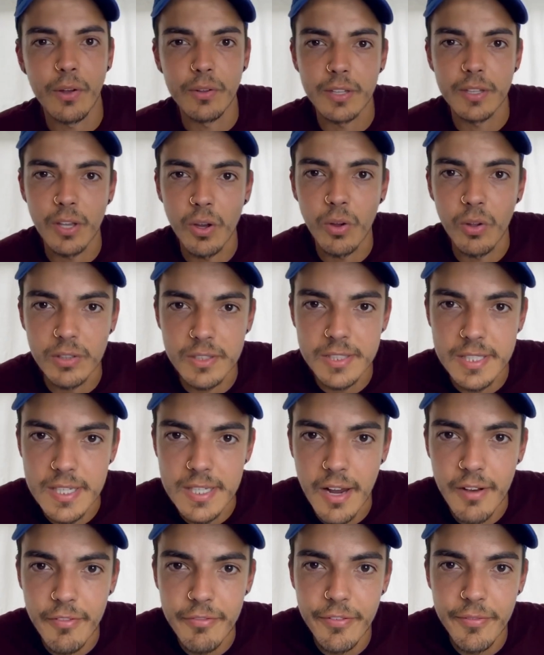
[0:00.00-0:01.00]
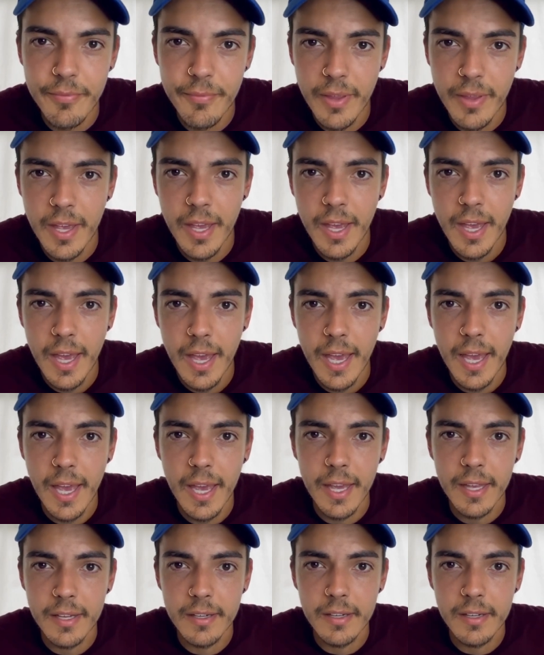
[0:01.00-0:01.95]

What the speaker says: the old stuff and